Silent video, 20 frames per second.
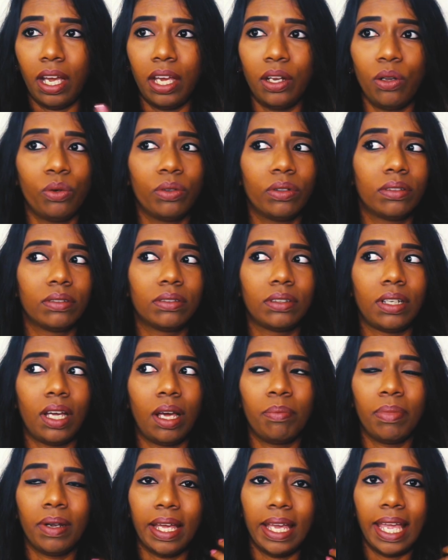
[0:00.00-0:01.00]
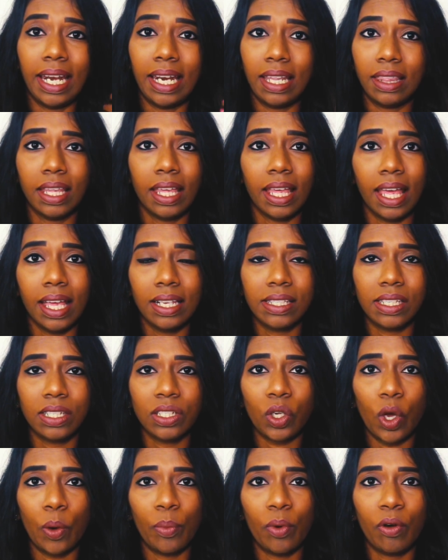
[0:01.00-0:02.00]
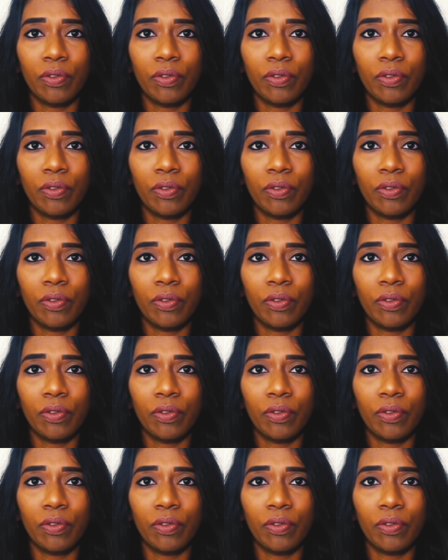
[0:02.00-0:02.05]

I don't apply anything else on top